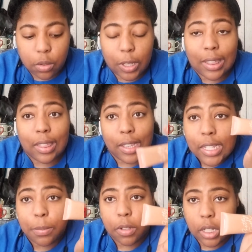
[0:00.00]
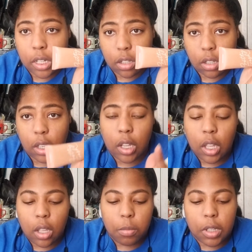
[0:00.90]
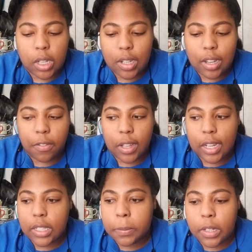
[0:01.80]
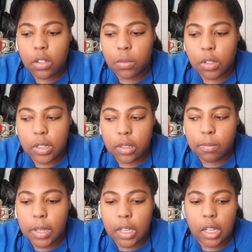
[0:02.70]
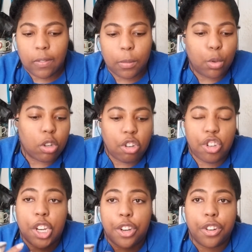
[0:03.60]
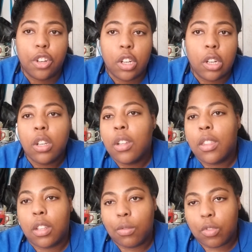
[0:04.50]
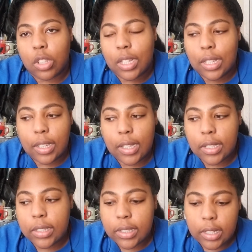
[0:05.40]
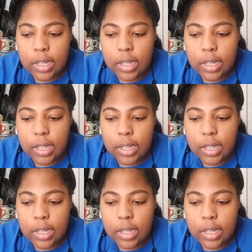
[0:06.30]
with this particularly because I feel like a sponge would just make it even more sheer than it really is.